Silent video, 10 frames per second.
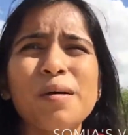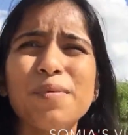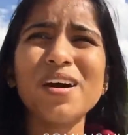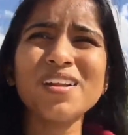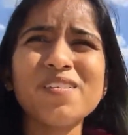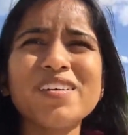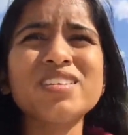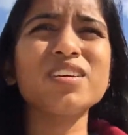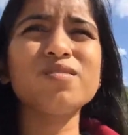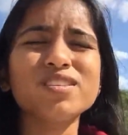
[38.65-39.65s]
But
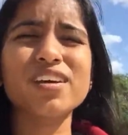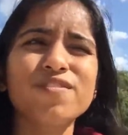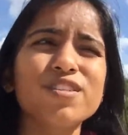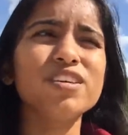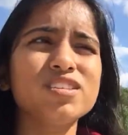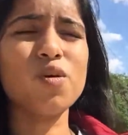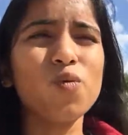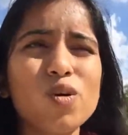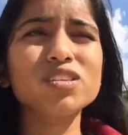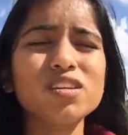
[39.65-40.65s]
anyways, it was like for these
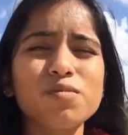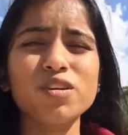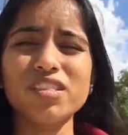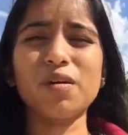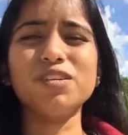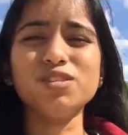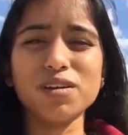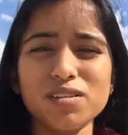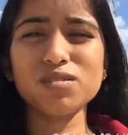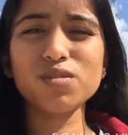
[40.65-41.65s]
award ceremony that we do
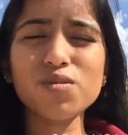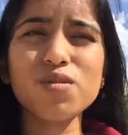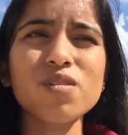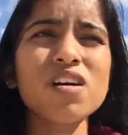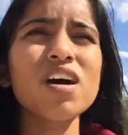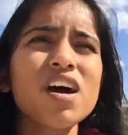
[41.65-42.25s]
at school